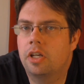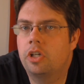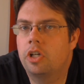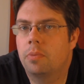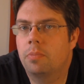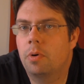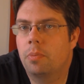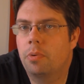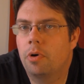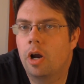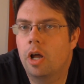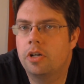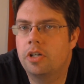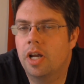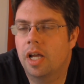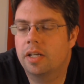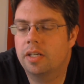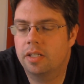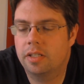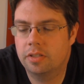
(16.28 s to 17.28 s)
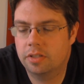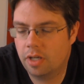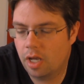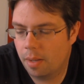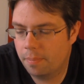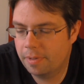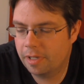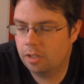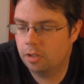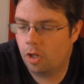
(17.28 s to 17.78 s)
shimmer project is
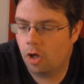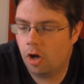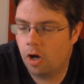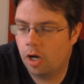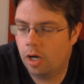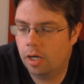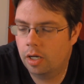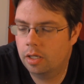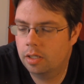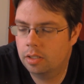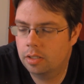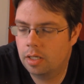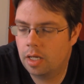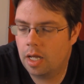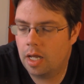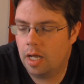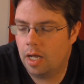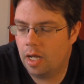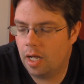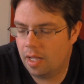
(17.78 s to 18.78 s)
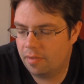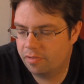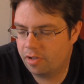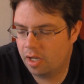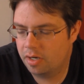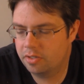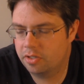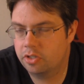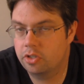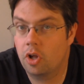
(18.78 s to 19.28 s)
coming along. I've
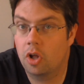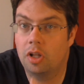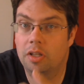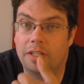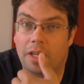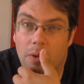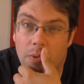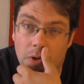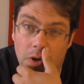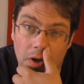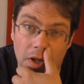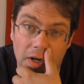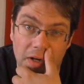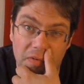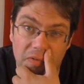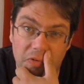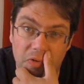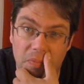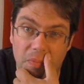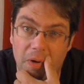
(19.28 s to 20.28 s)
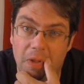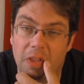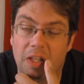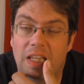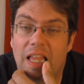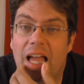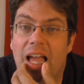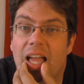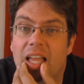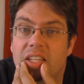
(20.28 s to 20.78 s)
kind of stalled out on it for about the
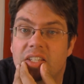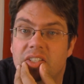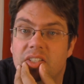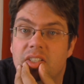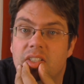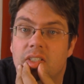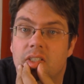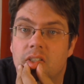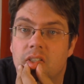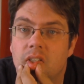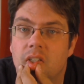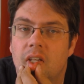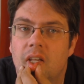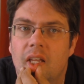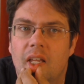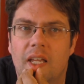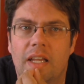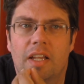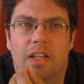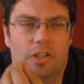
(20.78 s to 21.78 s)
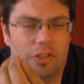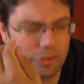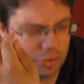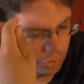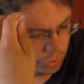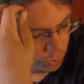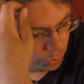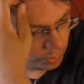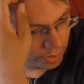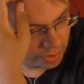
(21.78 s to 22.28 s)
last
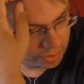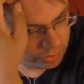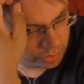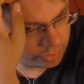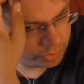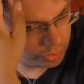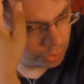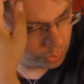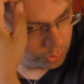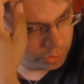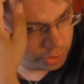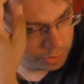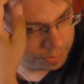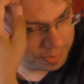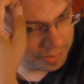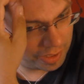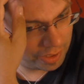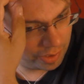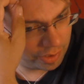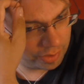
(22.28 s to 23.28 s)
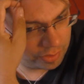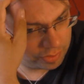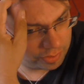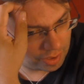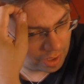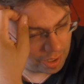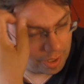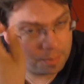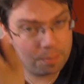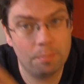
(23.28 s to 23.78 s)
2 weeks or so just because
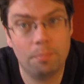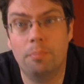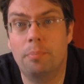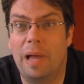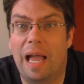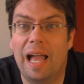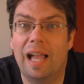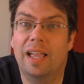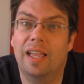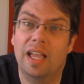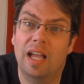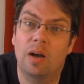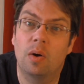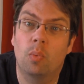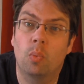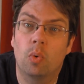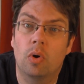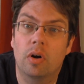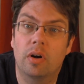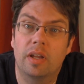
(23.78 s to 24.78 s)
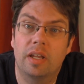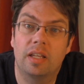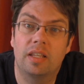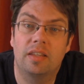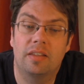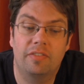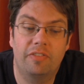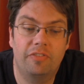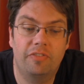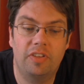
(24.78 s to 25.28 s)
I'm back at work in
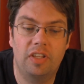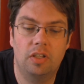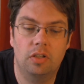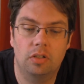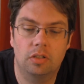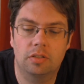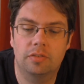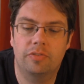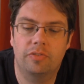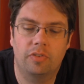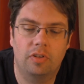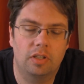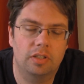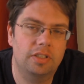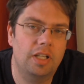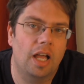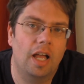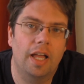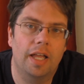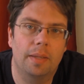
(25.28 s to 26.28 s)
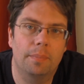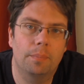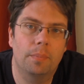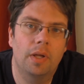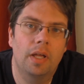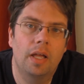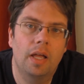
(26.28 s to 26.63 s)
the field full time.